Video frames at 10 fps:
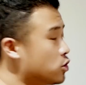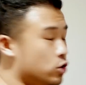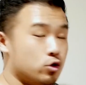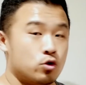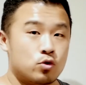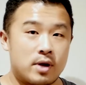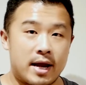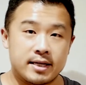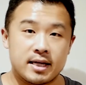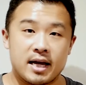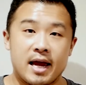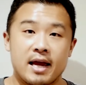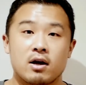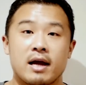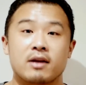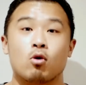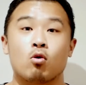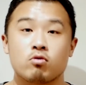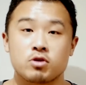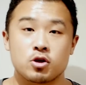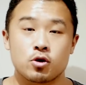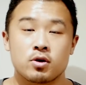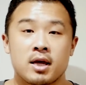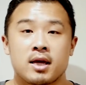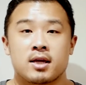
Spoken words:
to create an all new,